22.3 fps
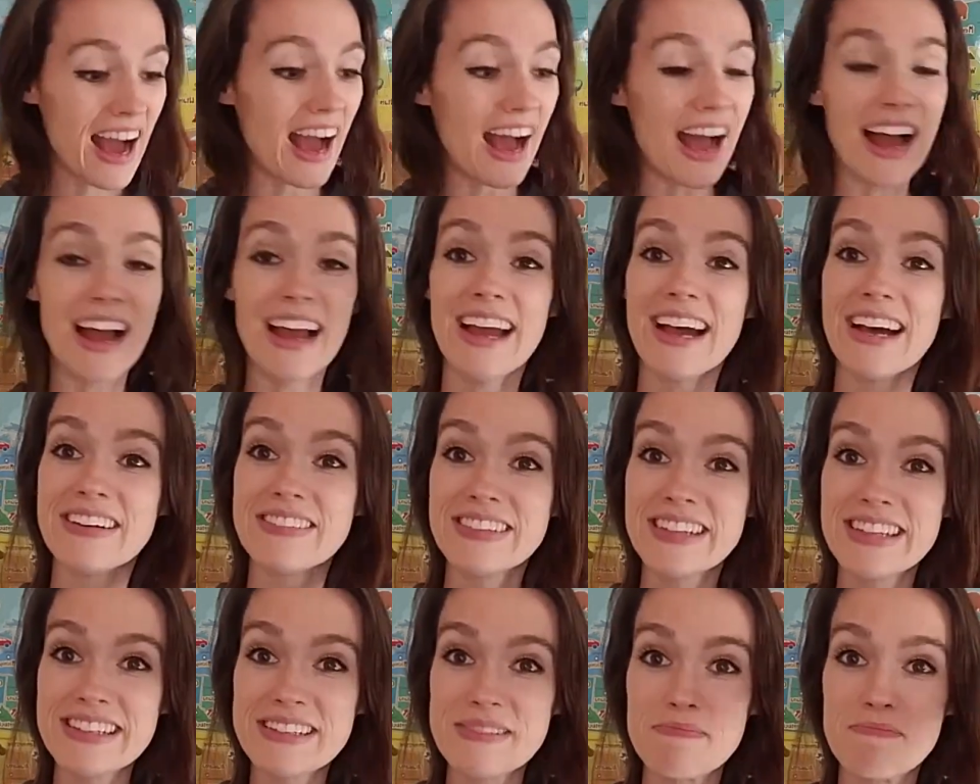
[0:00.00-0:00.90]
I have
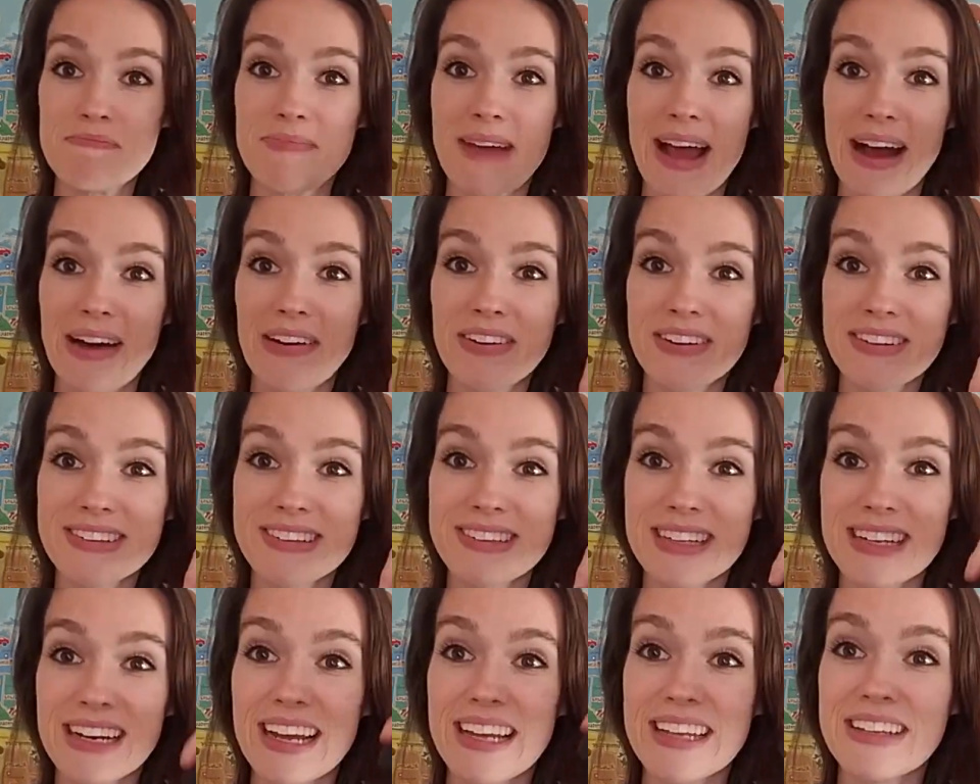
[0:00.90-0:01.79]
this mouse
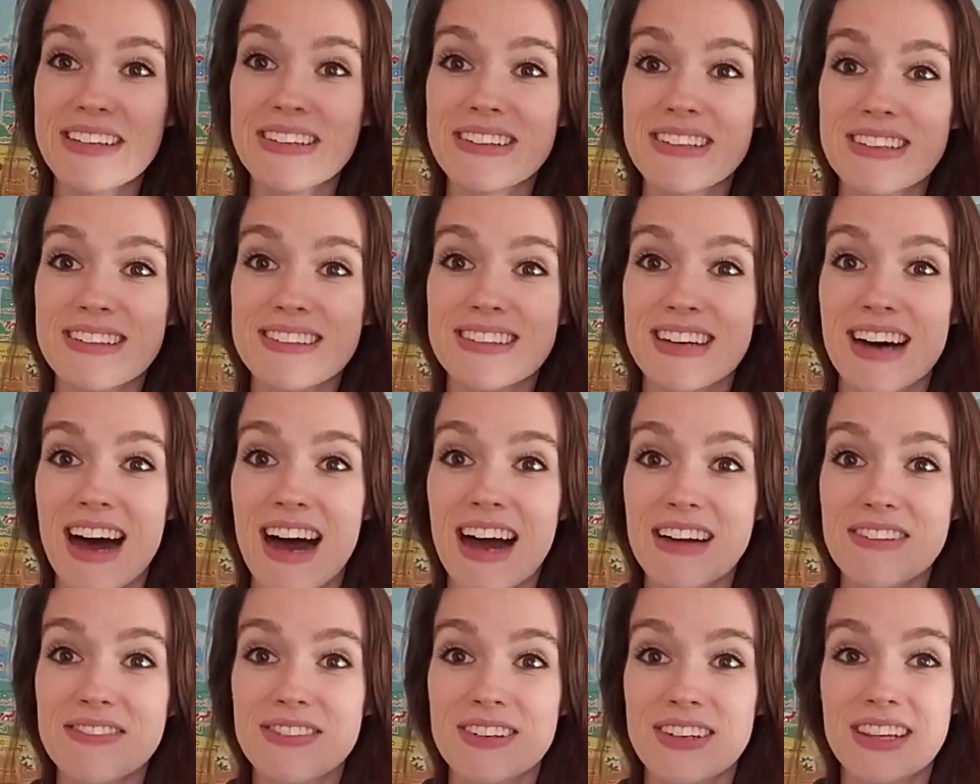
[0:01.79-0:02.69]
that I use a
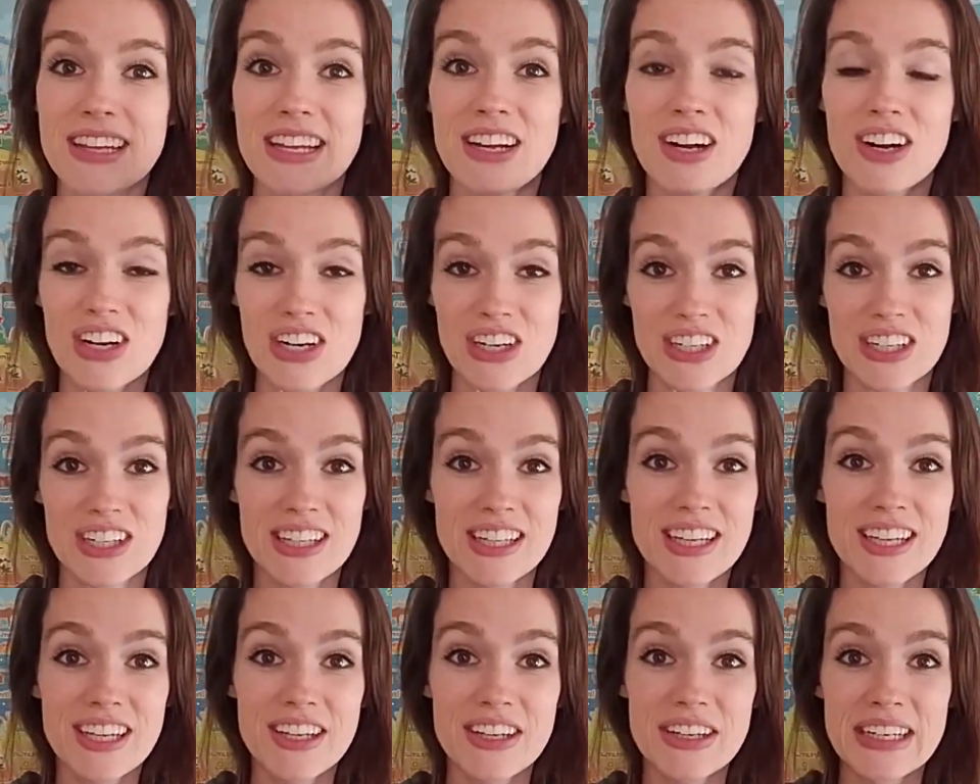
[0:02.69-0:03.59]
lot for the
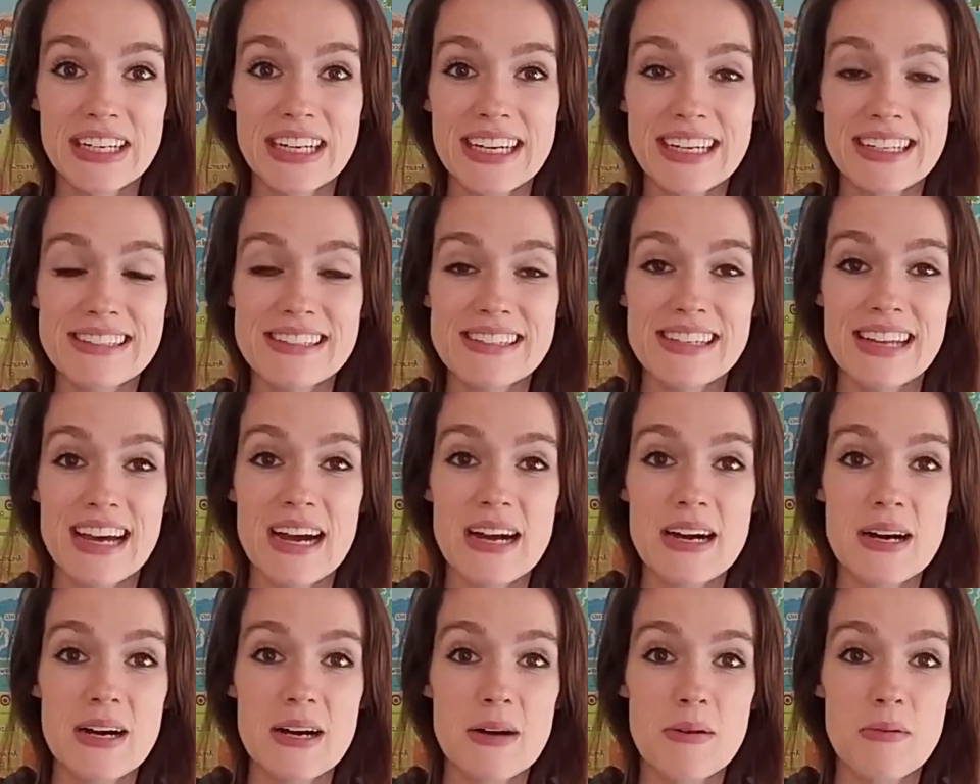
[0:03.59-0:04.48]
early units
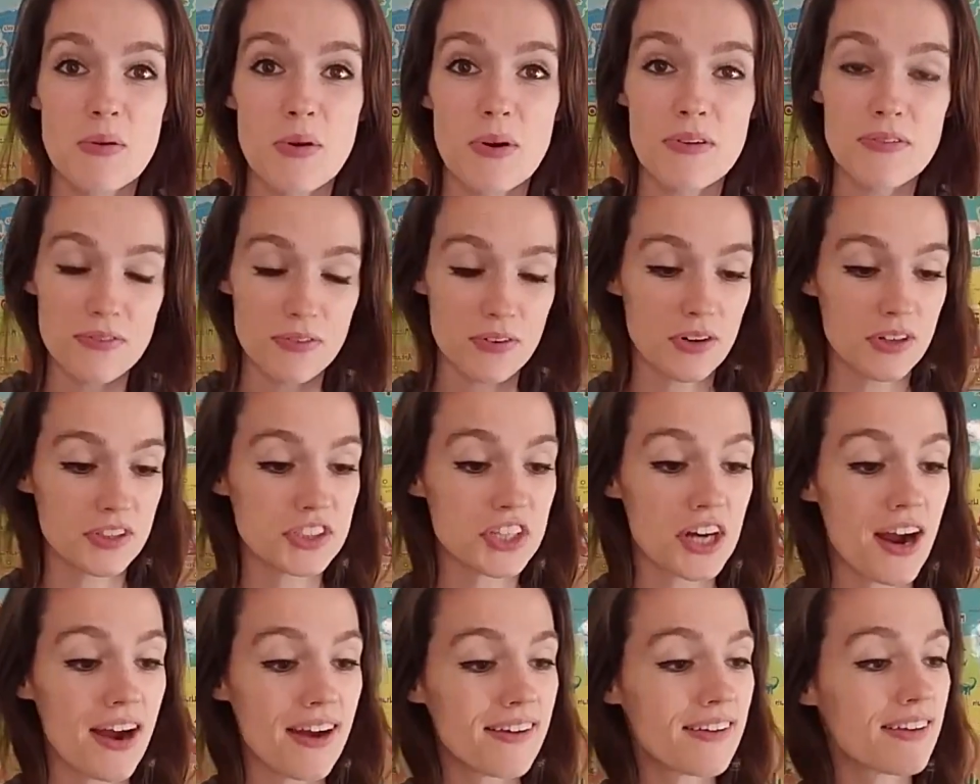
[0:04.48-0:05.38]
or for
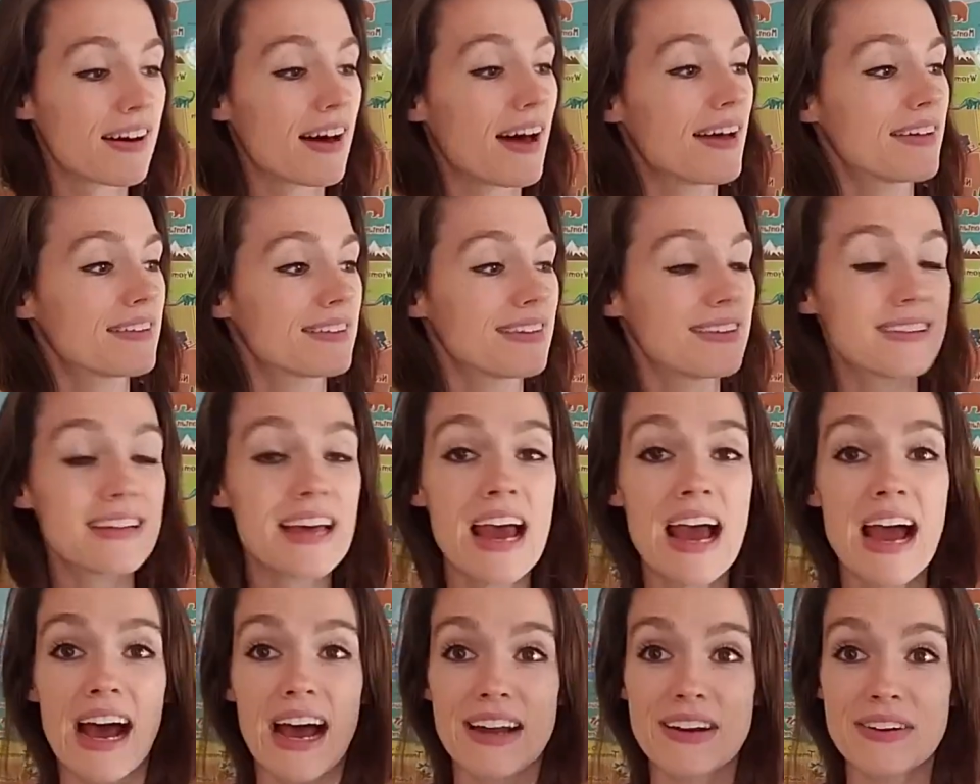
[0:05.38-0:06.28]
trial classes.
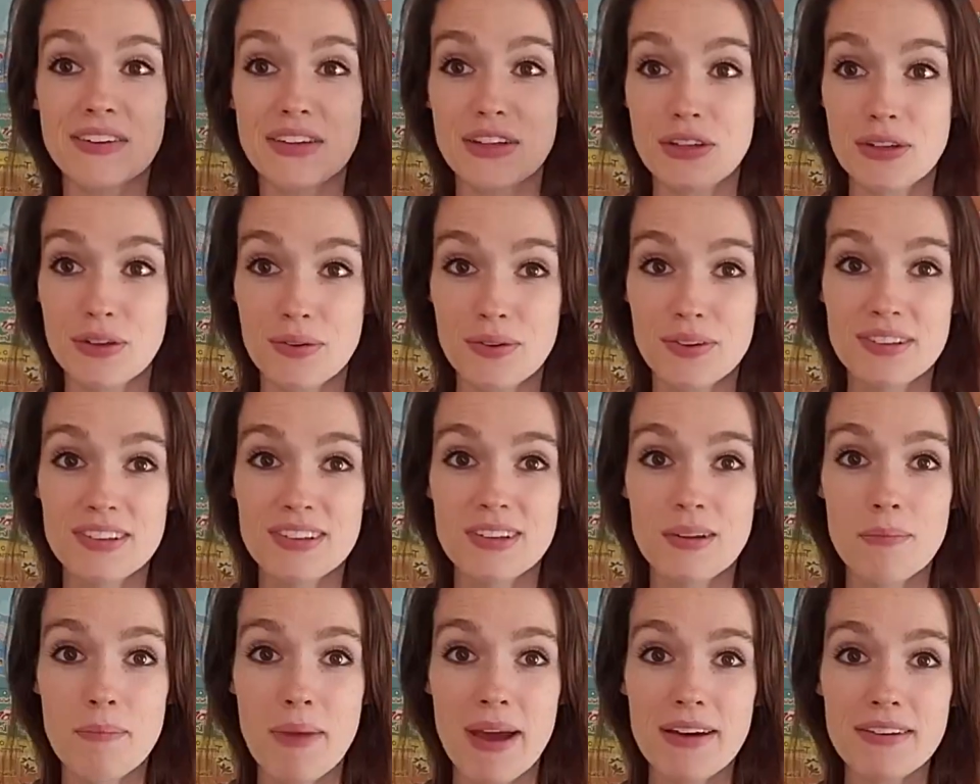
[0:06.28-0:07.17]
I don't use
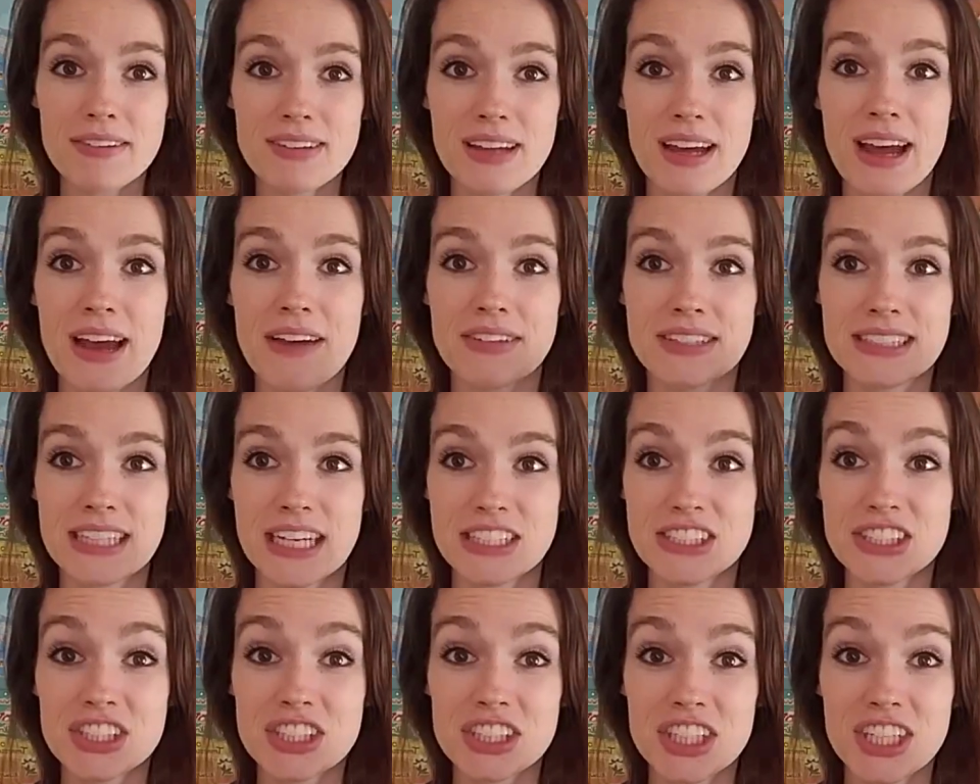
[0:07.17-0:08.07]
the mouse. I have a
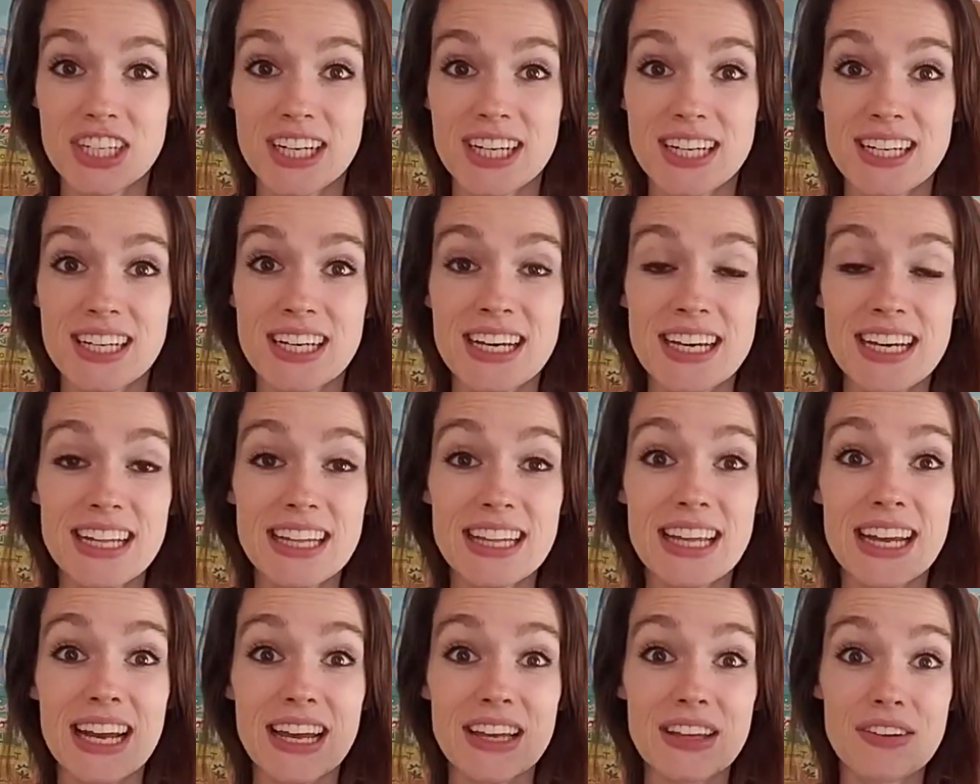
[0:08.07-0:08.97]
touch screen
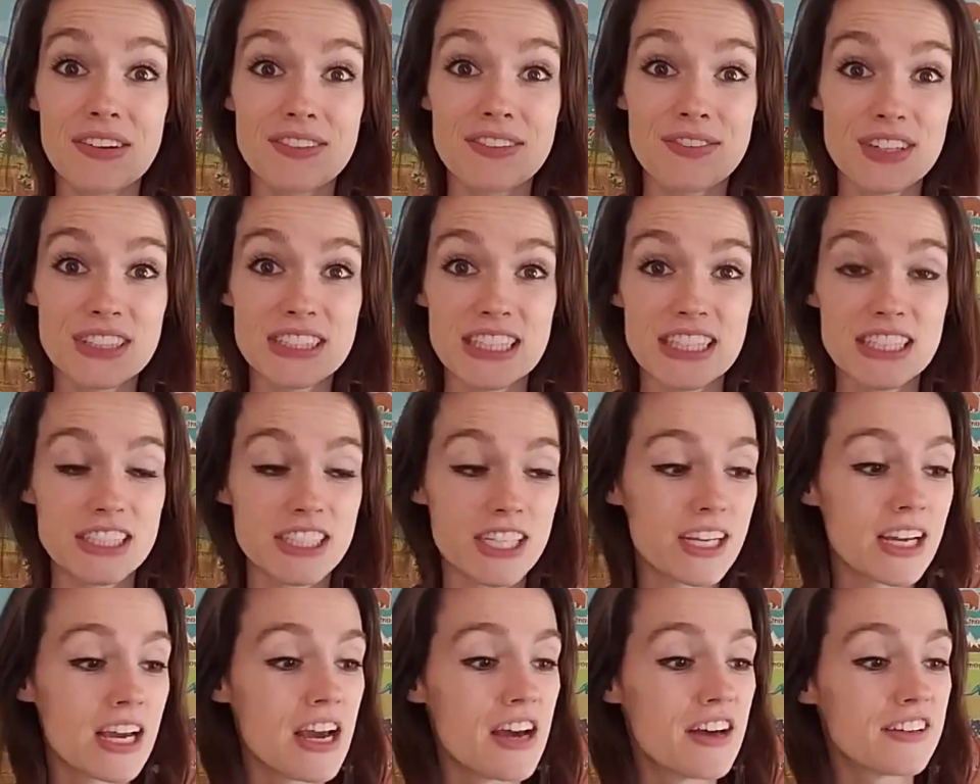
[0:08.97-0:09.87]
that I use for
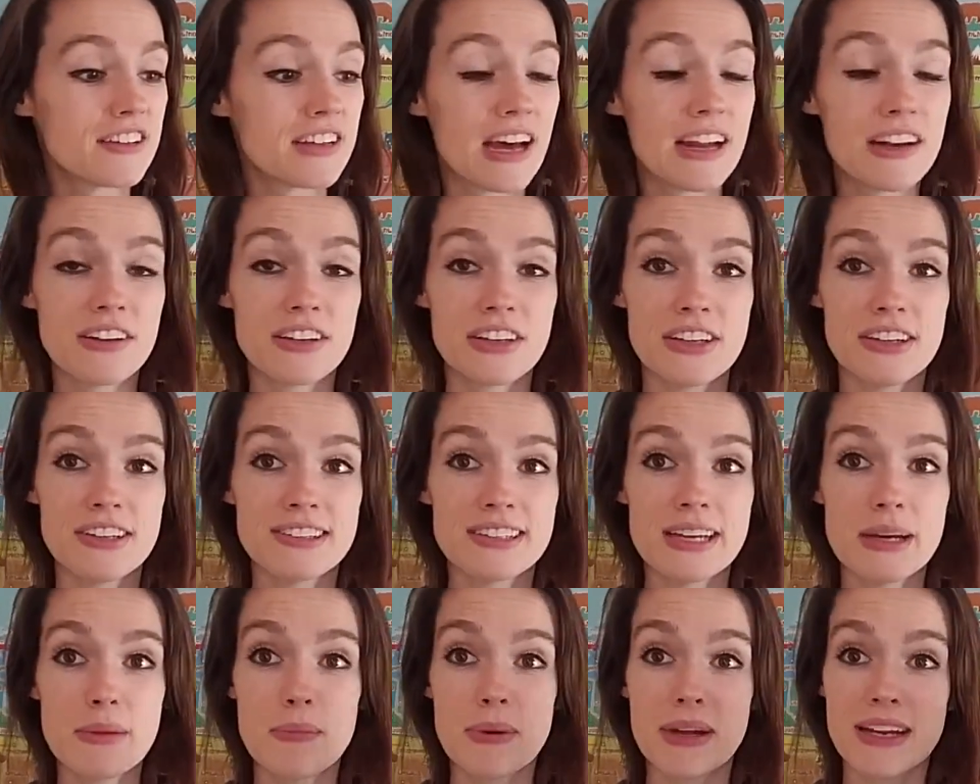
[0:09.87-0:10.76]
teaching, so I don't use
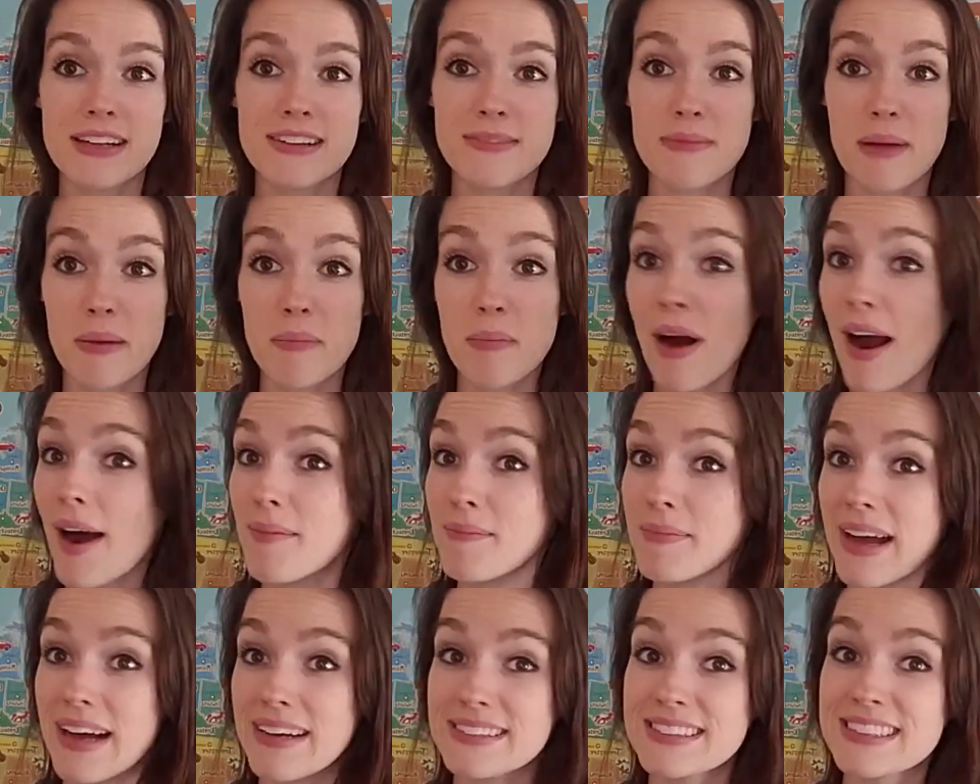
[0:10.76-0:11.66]
it, but it's my
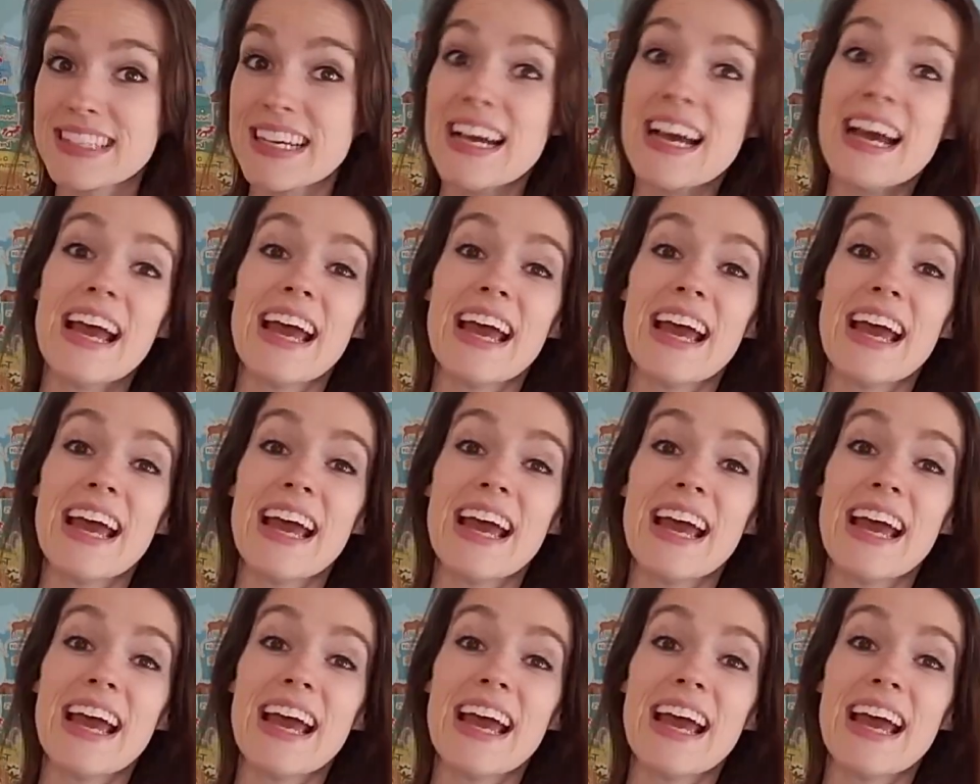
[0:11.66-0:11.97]
prop mouse.